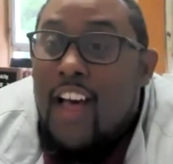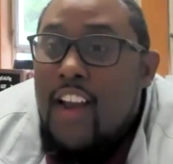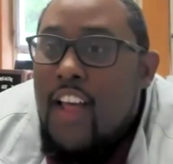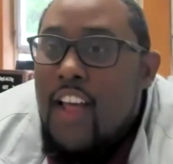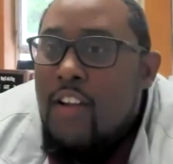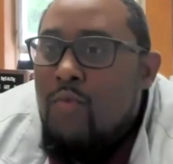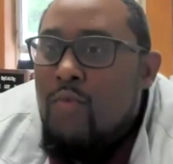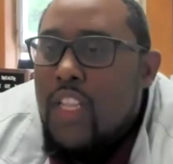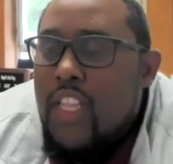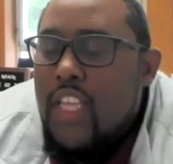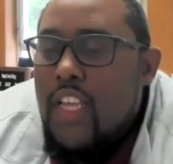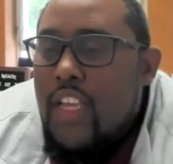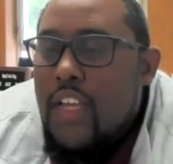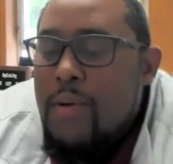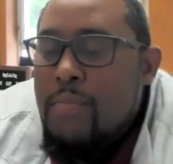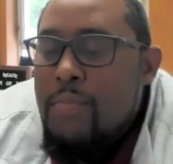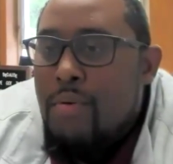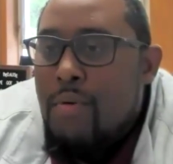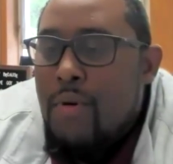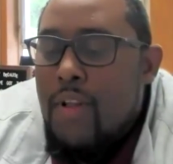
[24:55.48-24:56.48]
Don, a
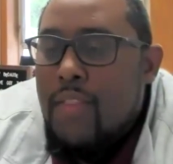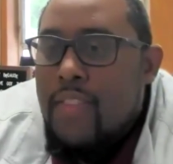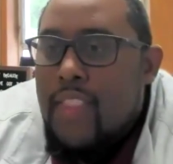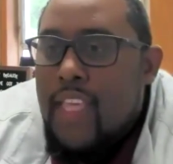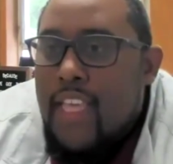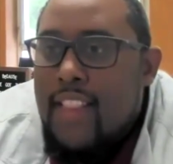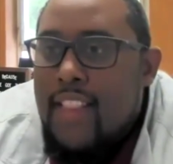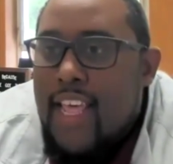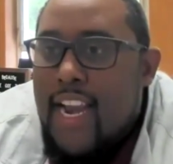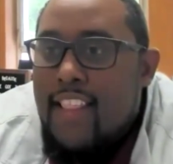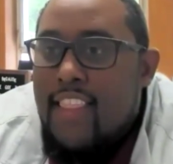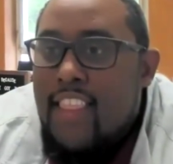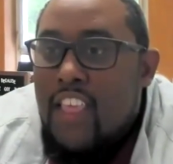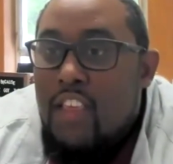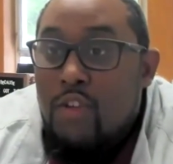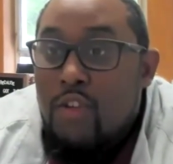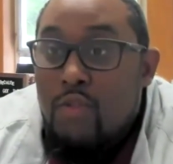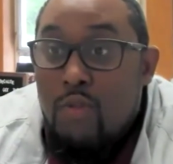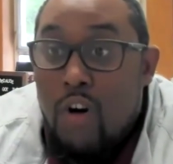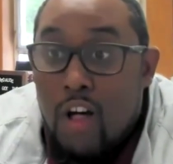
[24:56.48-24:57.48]
really important thing that I
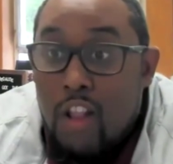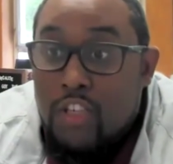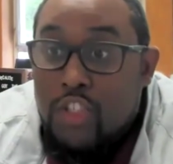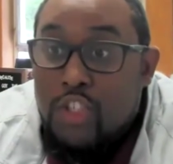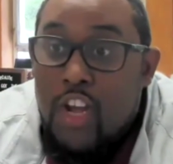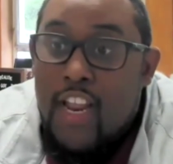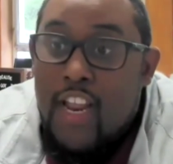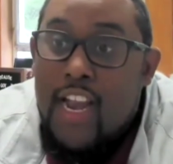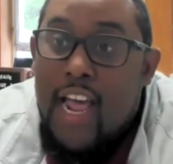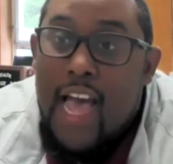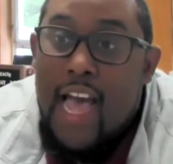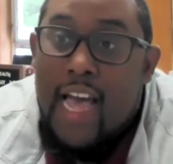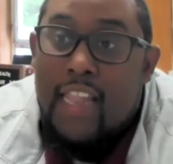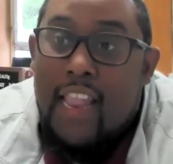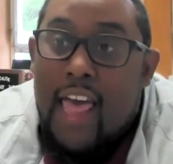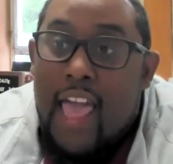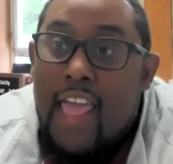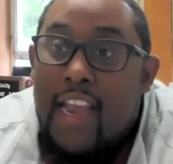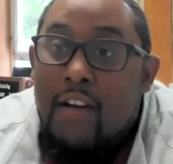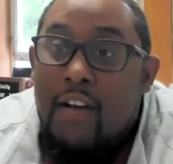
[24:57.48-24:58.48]
think you all are trying to
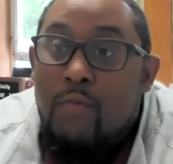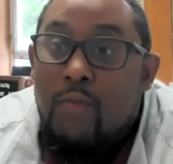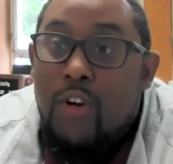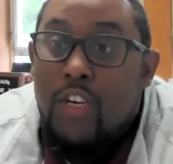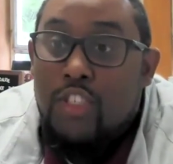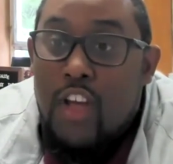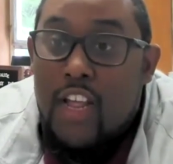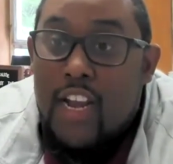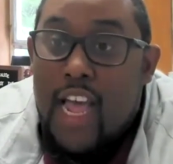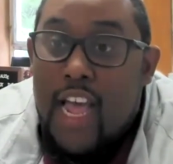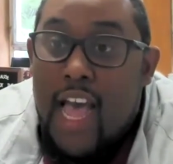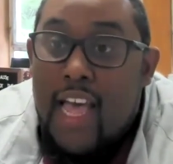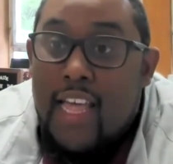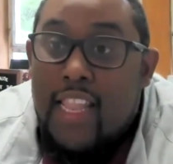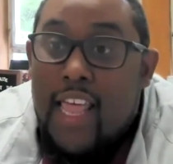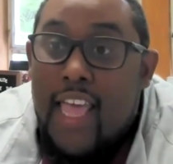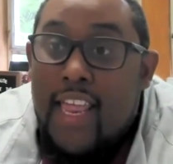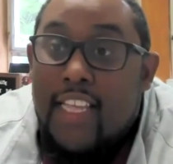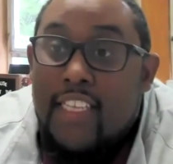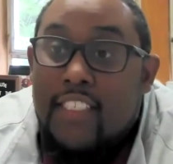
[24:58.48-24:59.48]
highlight and we're trying to
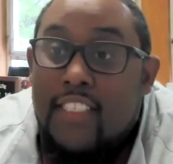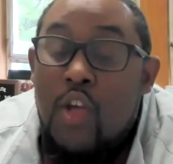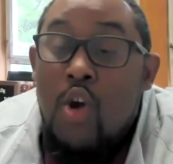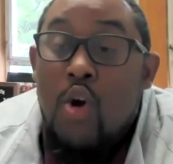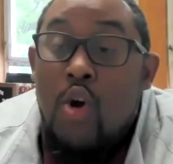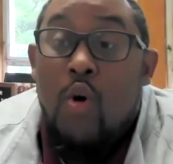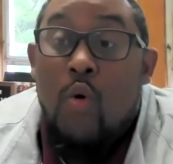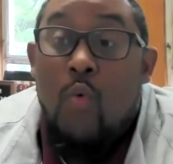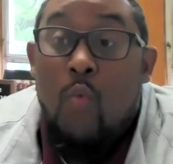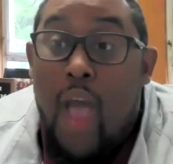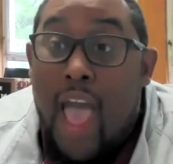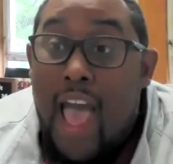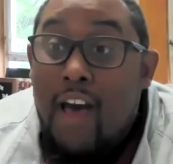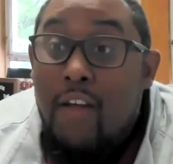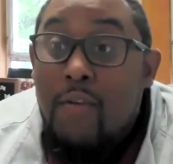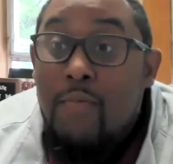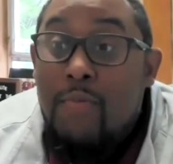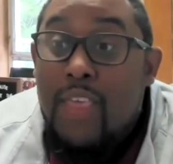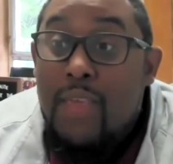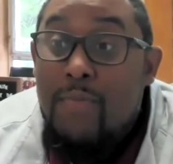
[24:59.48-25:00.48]
highlight is,
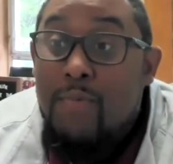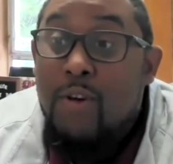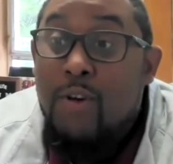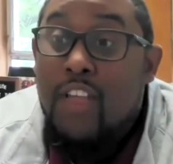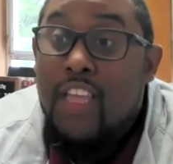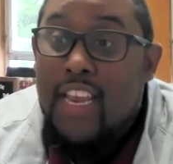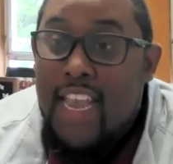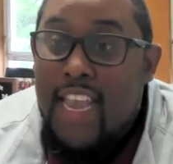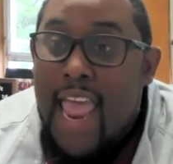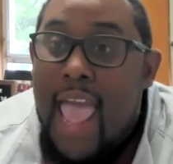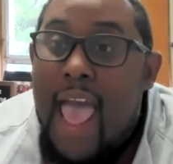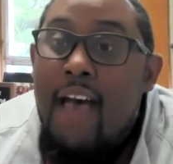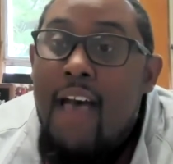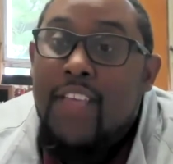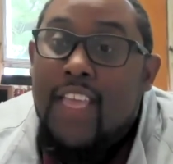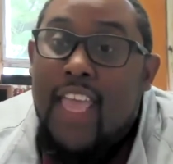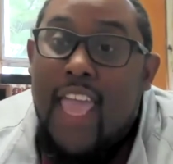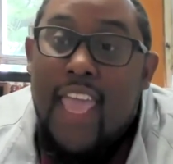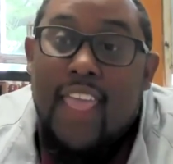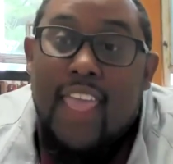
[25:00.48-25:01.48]
how do people
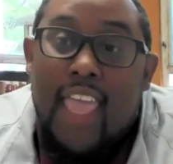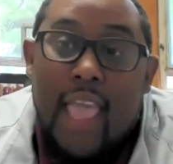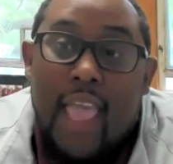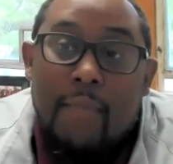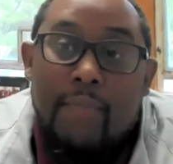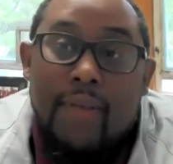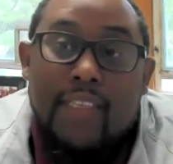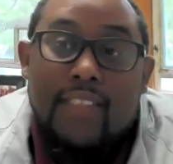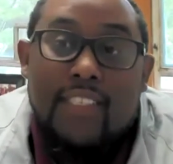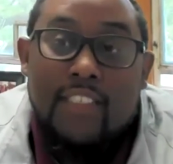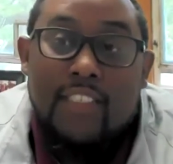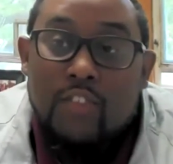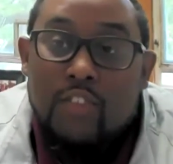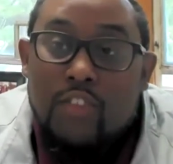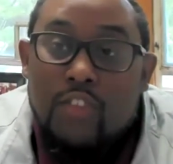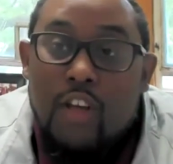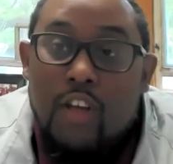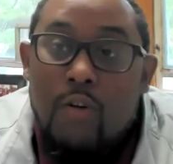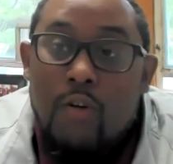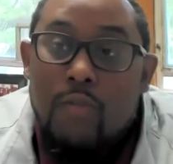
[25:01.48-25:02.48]
navigate campus? And
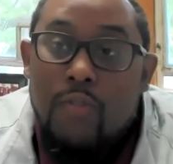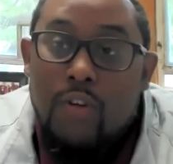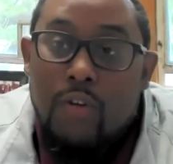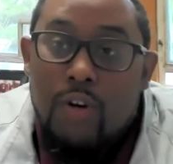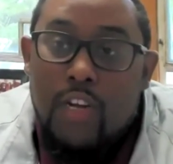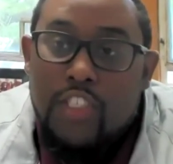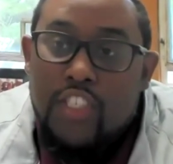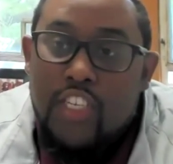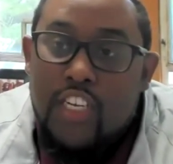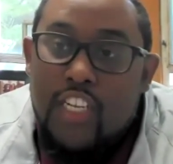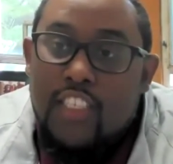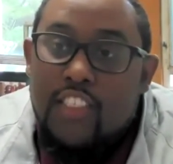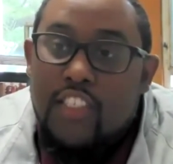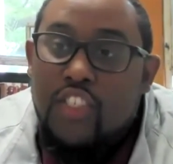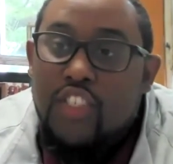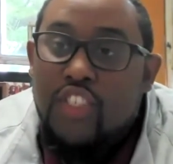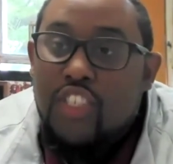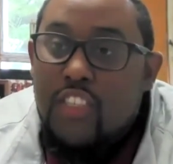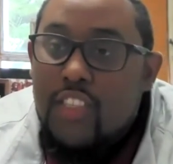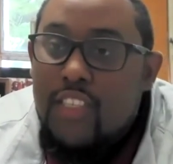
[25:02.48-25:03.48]
so the question
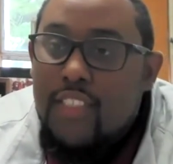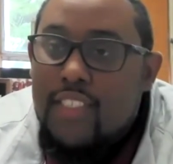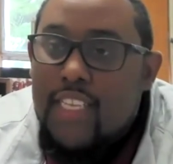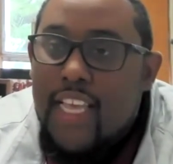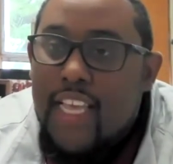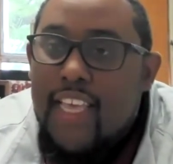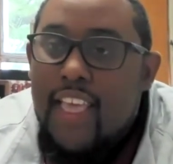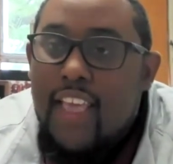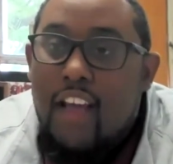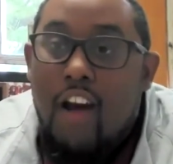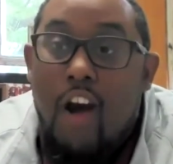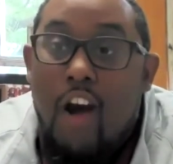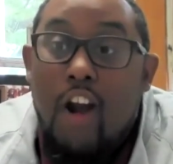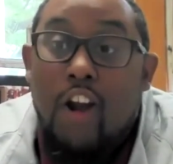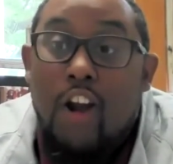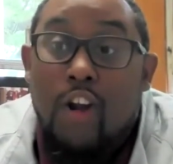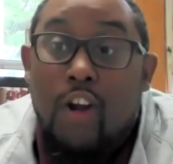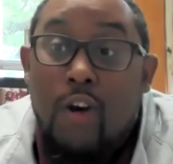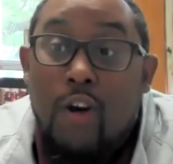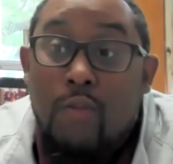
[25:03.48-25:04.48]
is should the second car